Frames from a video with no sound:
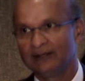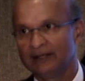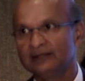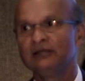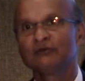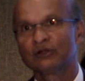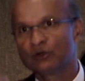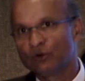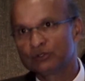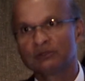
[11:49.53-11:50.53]
and then you've got to
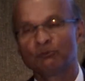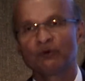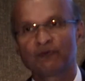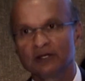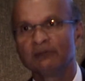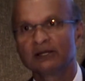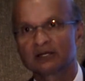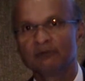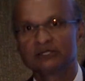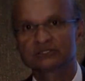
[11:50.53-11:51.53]
go to the more
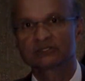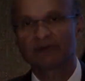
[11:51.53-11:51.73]
fundamental measures of